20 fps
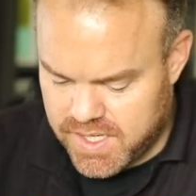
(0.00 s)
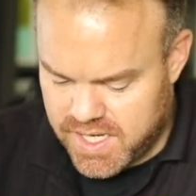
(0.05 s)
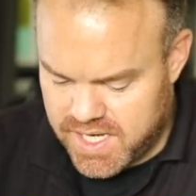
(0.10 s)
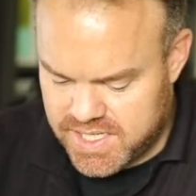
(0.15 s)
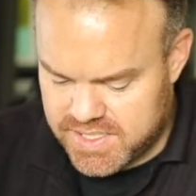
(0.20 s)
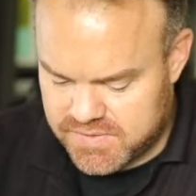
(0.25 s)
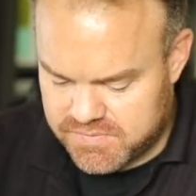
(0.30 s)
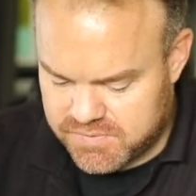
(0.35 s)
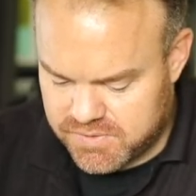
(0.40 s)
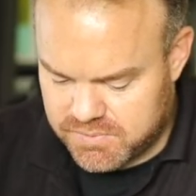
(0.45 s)

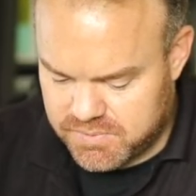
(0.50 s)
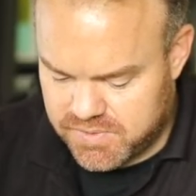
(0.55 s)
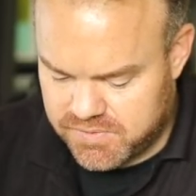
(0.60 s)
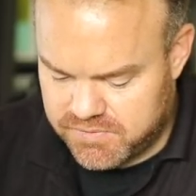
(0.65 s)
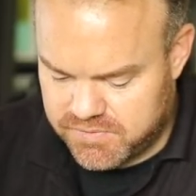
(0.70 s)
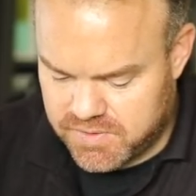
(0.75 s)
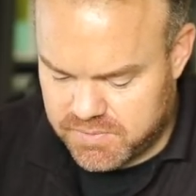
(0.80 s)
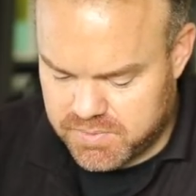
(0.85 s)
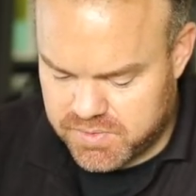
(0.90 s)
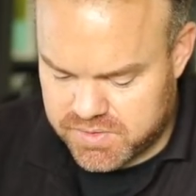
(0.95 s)
As for
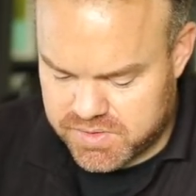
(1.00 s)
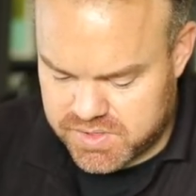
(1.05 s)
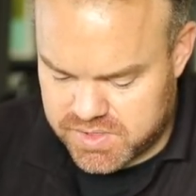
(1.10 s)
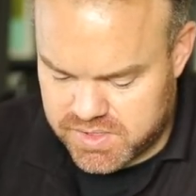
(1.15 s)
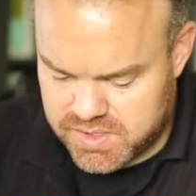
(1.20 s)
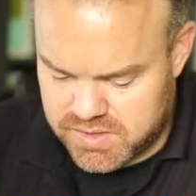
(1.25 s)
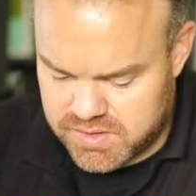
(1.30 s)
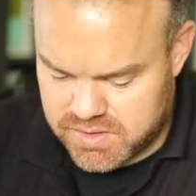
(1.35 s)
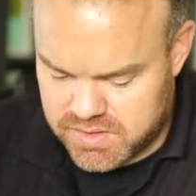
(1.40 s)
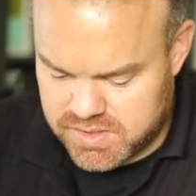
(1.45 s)

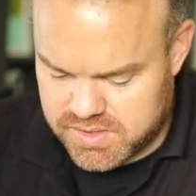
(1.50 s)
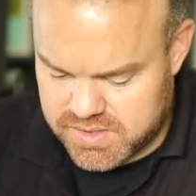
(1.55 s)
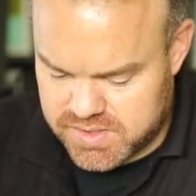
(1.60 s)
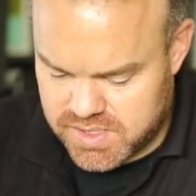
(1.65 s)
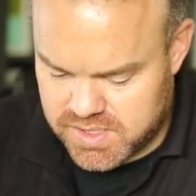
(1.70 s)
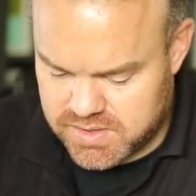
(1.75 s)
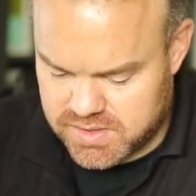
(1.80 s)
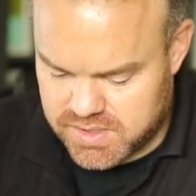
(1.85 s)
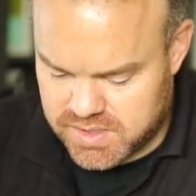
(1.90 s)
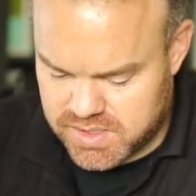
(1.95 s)
Mephibosheth,
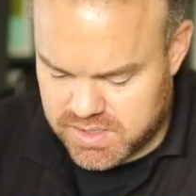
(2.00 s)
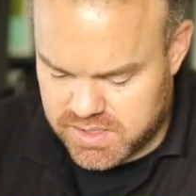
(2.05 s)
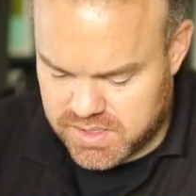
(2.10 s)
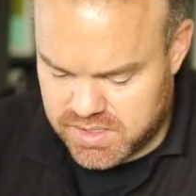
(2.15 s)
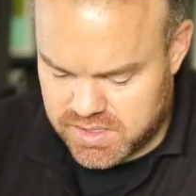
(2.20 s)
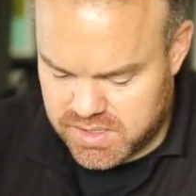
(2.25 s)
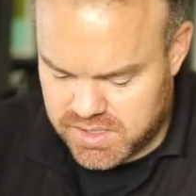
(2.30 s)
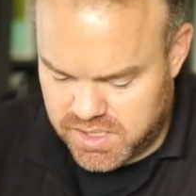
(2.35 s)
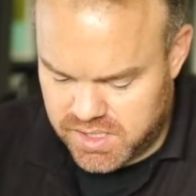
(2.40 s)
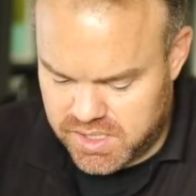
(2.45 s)
said the
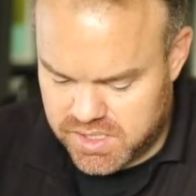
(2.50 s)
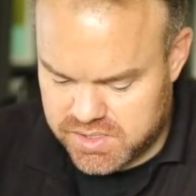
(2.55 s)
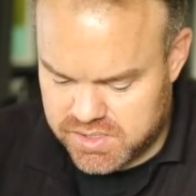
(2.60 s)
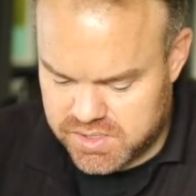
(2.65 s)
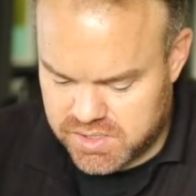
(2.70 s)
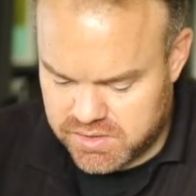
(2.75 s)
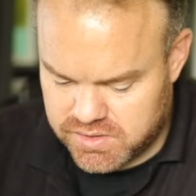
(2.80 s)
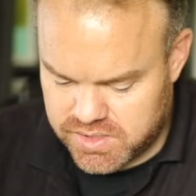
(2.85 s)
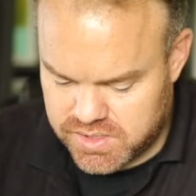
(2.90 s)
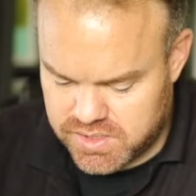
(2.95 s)
king, he
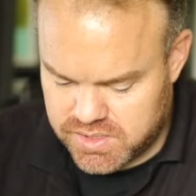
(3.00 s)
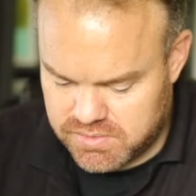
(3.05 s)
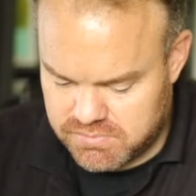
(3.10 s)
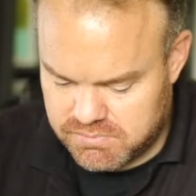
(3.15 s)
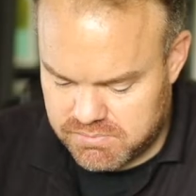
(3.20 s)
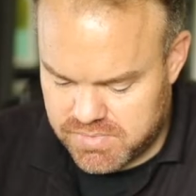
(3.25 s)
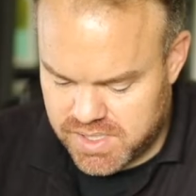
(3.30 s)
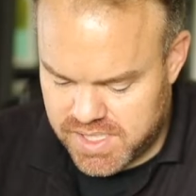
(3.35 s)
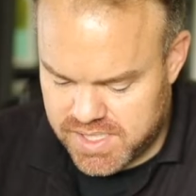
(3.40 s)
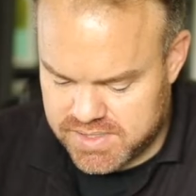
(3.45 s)
shall eat at
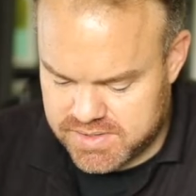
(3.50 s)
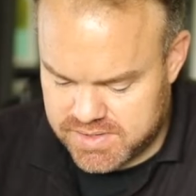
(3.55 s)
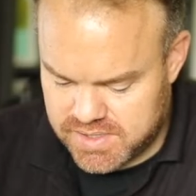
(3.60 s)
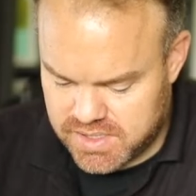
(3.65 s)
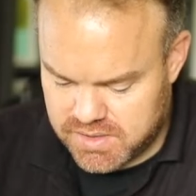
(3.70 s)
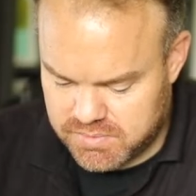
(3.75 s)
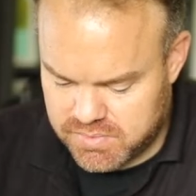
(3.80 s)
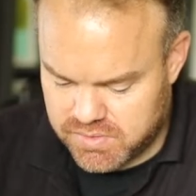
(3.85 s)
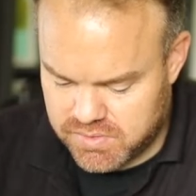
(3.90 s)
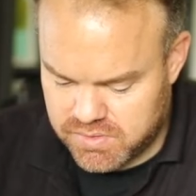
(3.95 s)
my
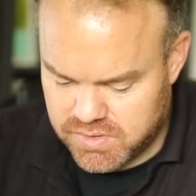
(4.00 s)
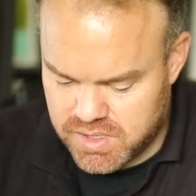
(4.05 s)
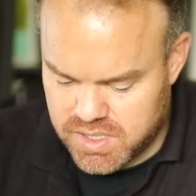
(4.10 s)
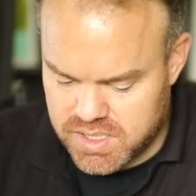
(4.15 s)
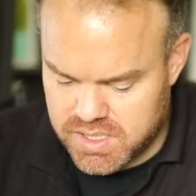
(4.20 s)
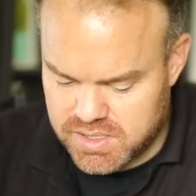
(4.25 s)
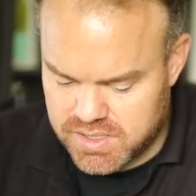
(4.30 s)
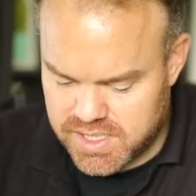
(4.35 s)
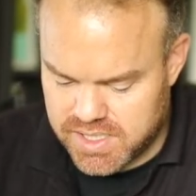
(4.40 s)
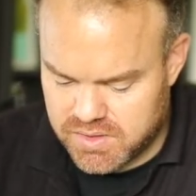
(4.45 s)
table
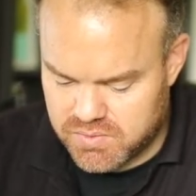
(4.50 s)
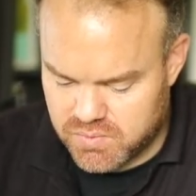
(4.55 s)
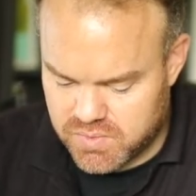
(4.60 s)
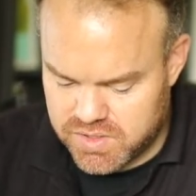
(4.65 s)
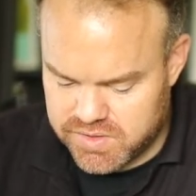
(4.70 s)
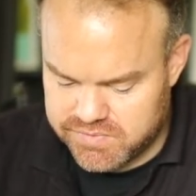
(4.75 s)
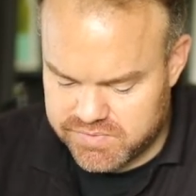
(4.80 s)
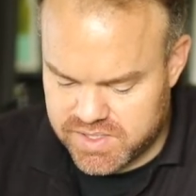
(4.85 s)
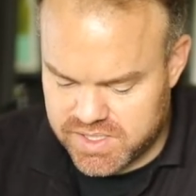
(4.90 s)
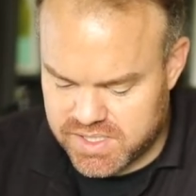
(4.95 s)
like
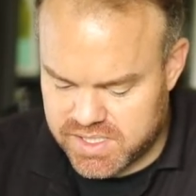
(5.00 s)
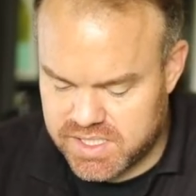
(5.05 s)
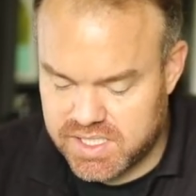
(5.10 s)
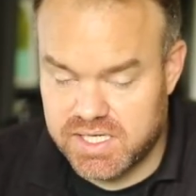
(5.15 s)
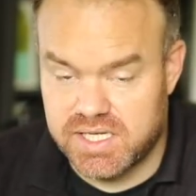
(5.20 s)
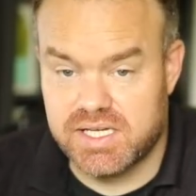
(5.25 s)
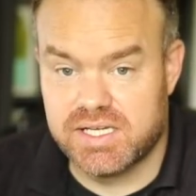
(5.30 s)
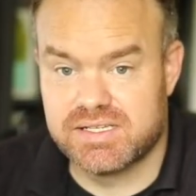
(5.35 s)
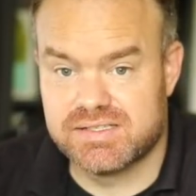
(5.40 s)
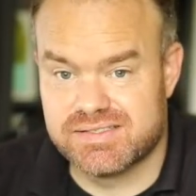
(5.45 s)
one of the
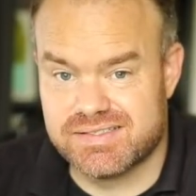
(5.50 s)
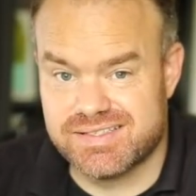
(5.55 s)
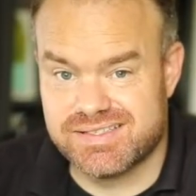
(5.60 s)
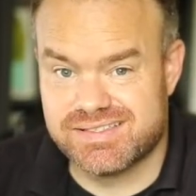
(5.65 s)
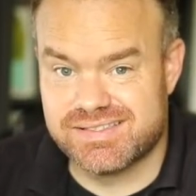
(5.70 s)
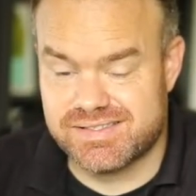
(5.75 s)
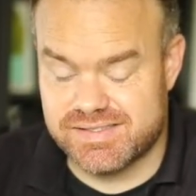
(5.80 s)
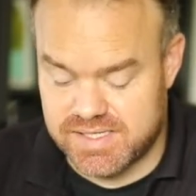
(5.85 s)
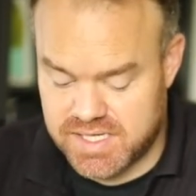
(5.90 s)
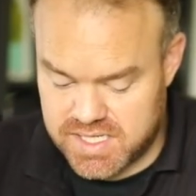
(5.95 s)
king's
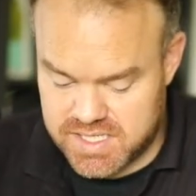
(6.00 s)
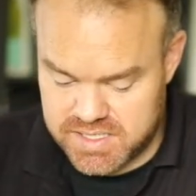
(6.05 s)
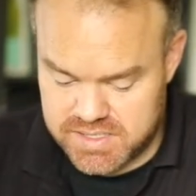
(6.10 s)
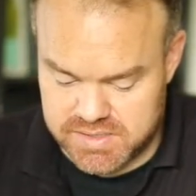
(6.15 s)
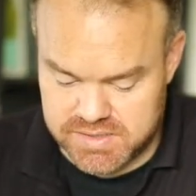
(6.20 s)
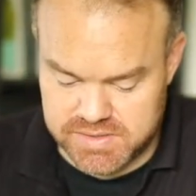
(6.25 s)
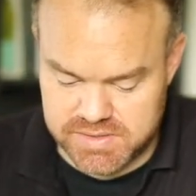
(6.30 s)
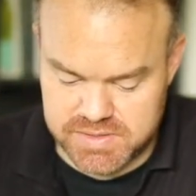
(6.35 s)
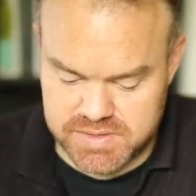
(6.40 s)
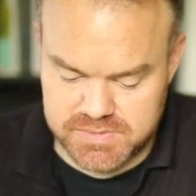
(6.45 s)

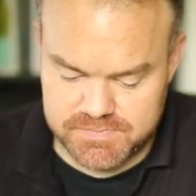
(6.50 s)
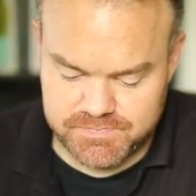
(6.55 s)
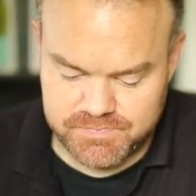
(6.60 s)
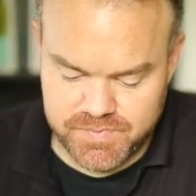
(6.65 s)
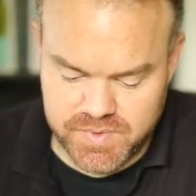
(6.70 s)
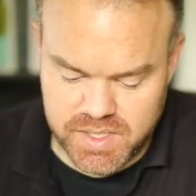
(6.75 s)
sons.